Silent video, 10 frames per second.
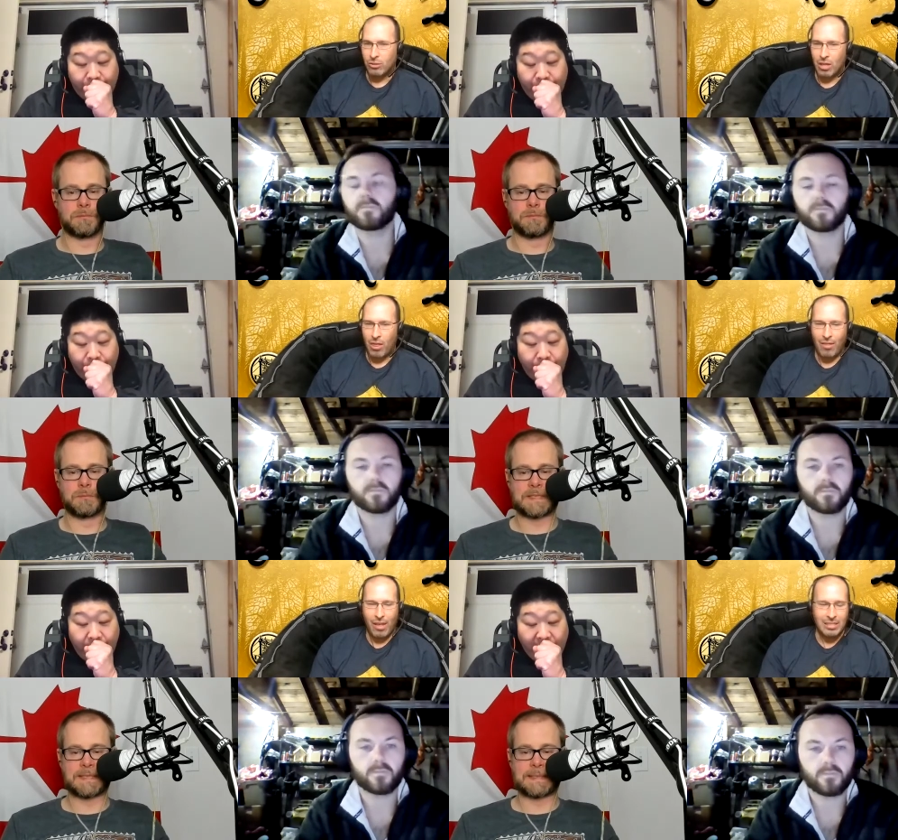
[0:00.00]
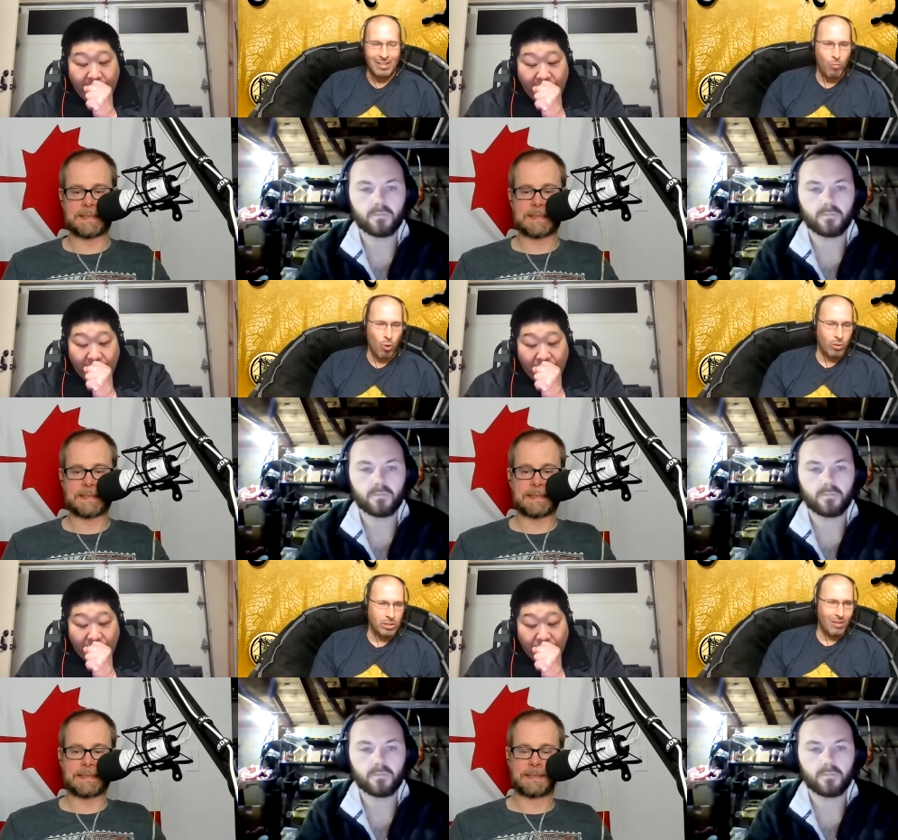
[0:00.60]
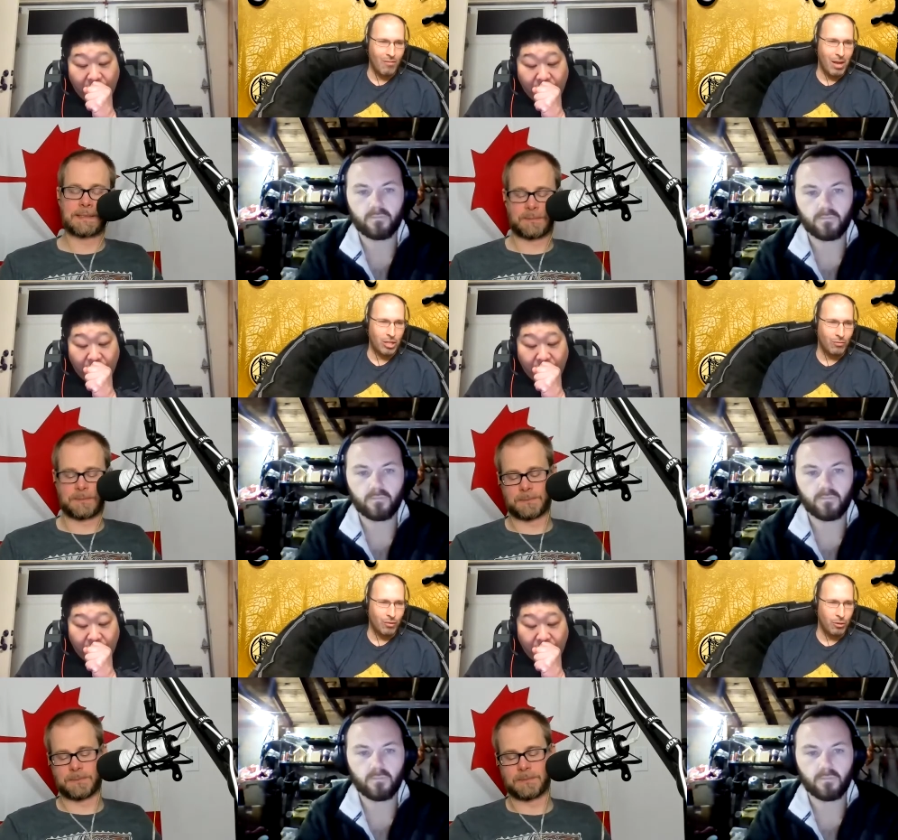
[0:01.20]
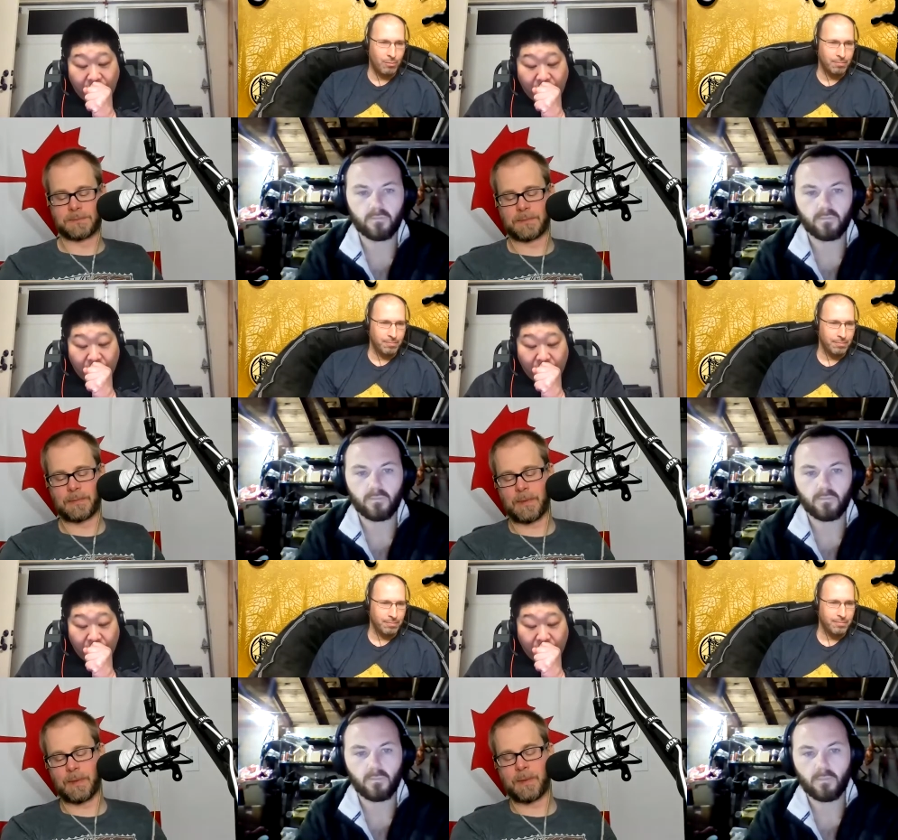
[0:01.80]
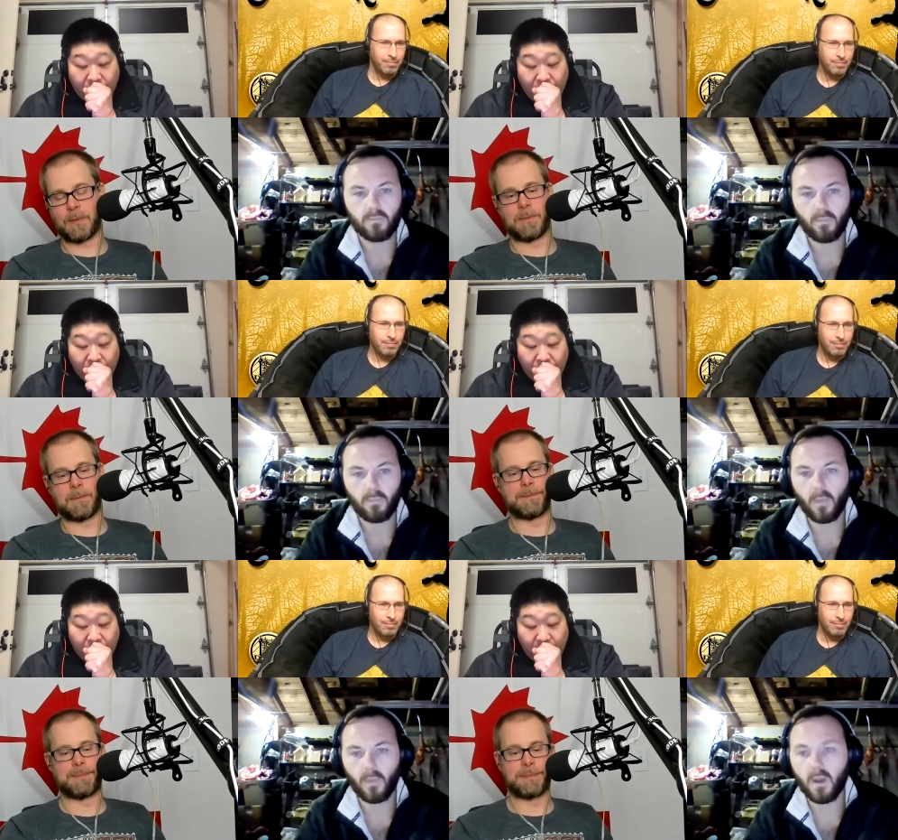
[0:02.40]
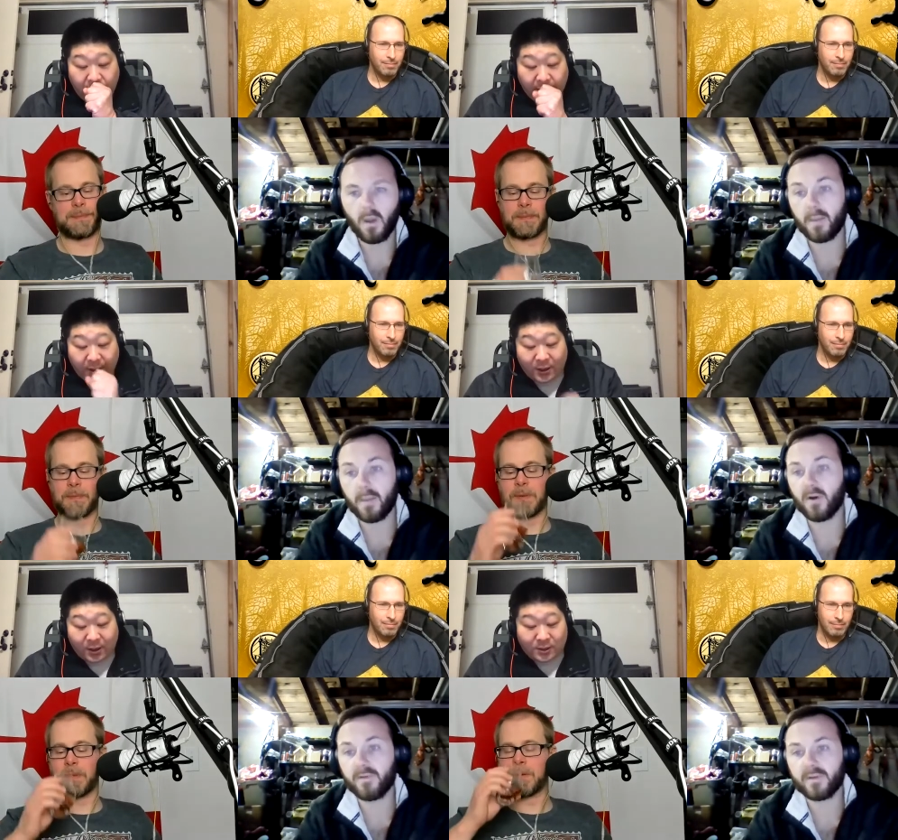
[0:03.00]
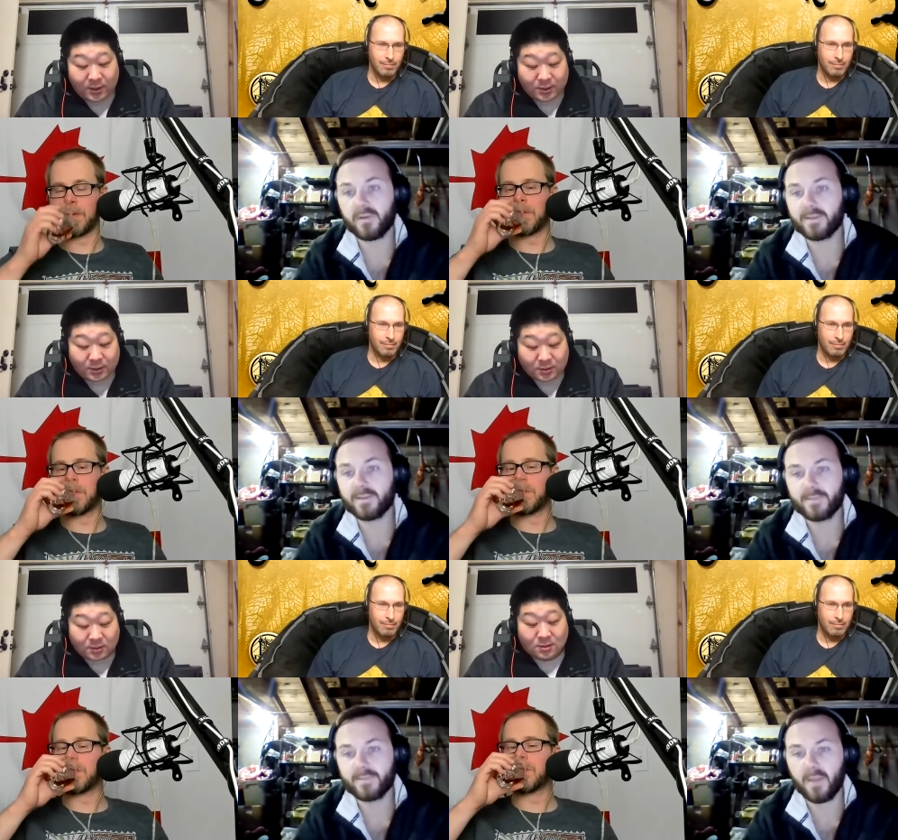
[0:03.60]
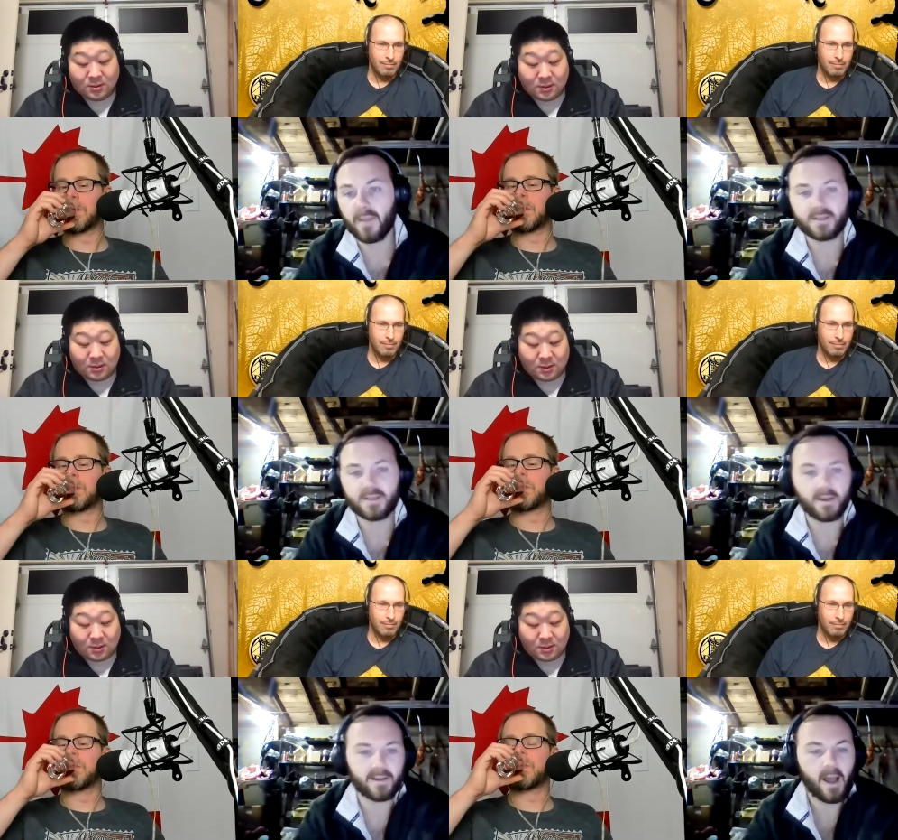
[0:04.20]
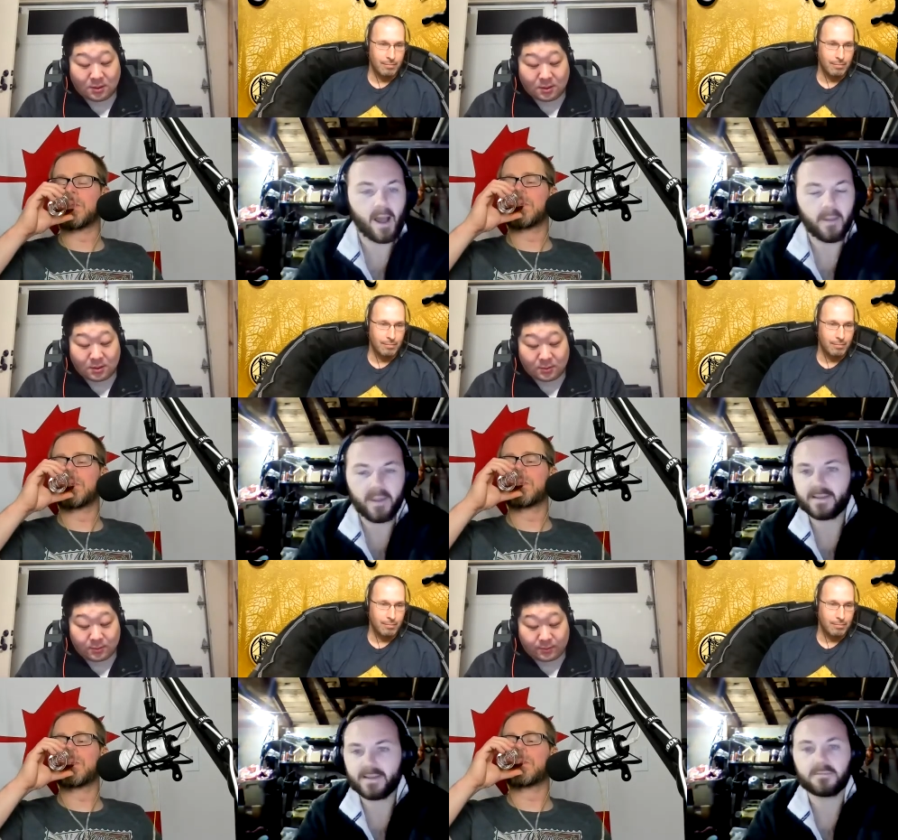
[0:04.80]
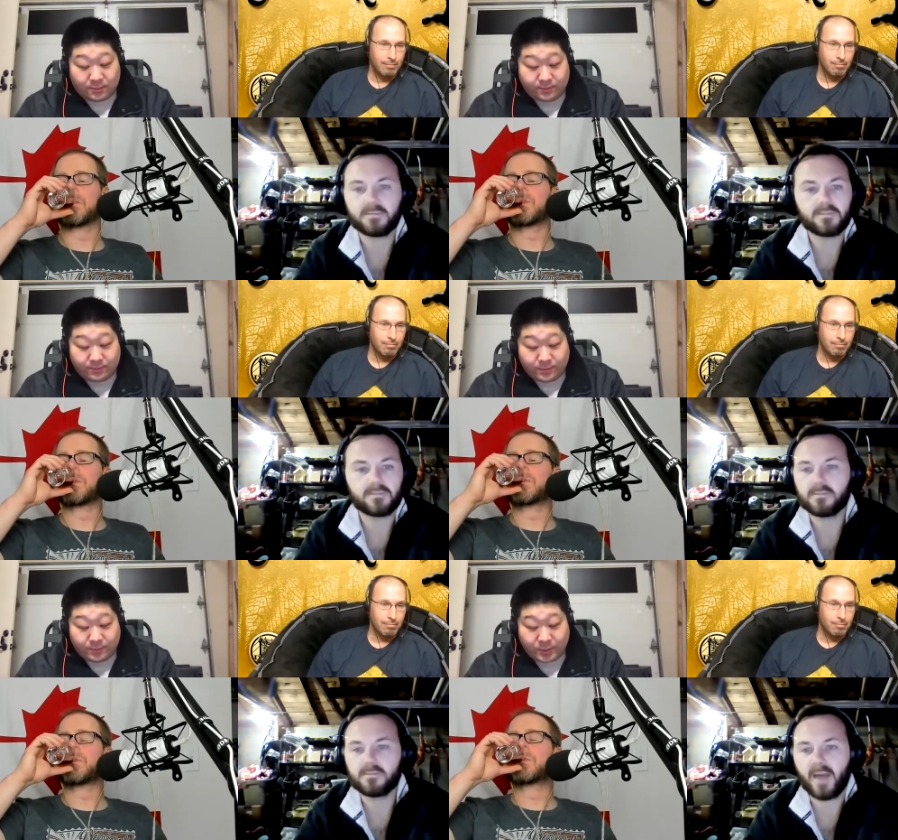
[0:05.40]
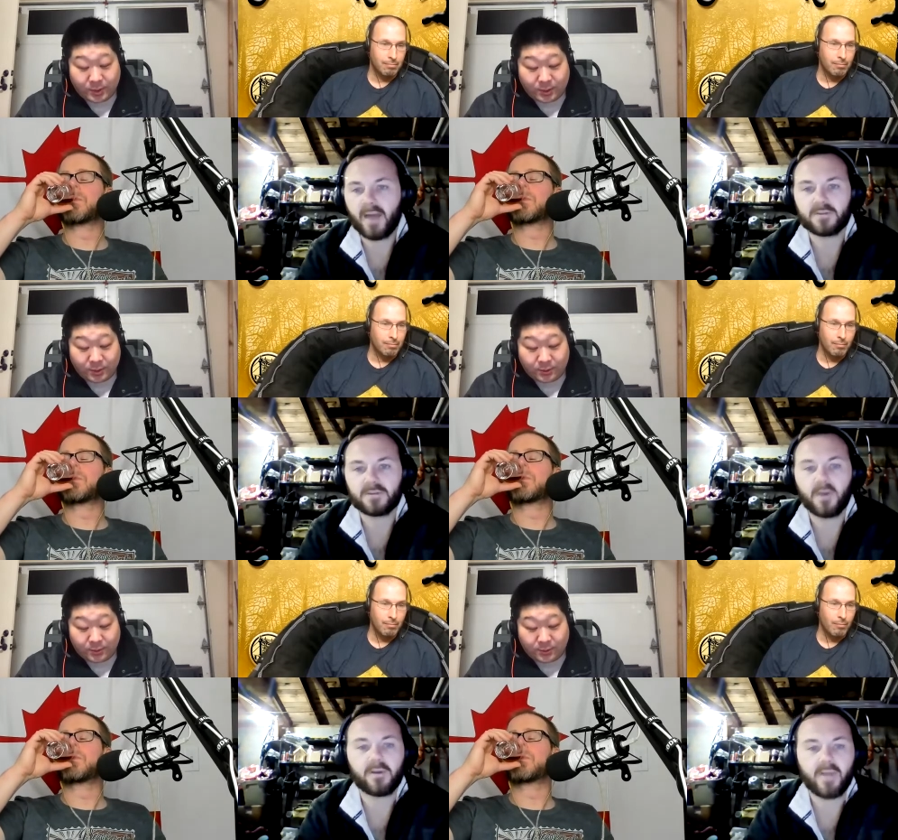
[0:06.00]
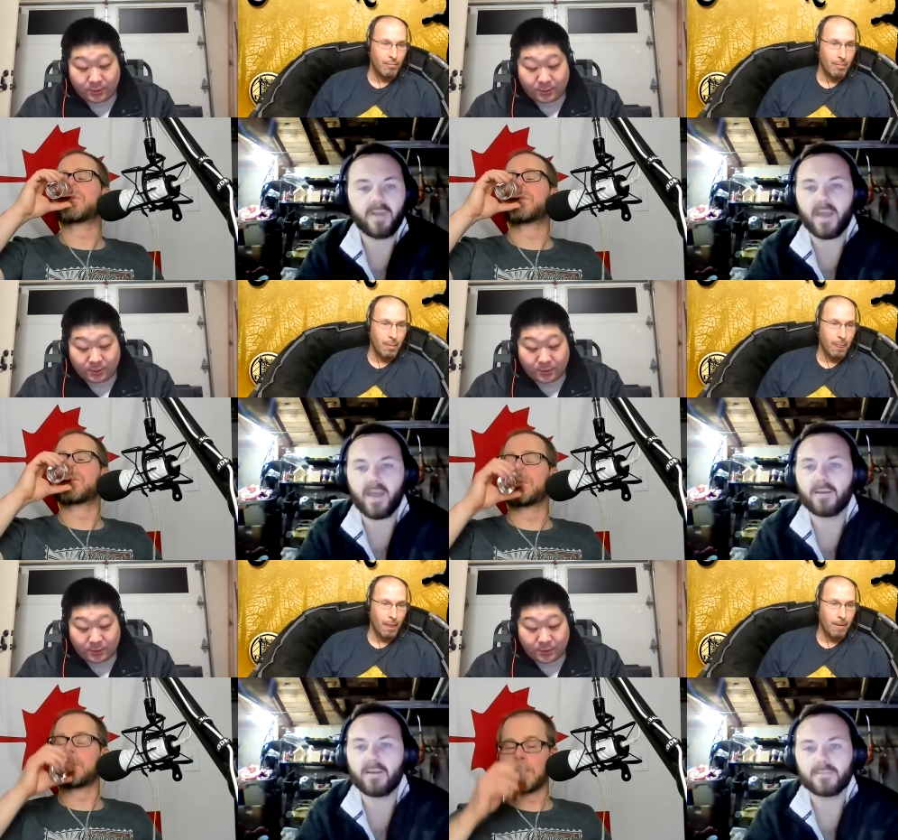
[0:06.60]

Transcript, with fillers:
Speaker 1: So Seth, how that 7.17 match up for you?
Speaker 2: Uh, perfectly. I'm actually, I, I mean, that's after smoking that, yeah,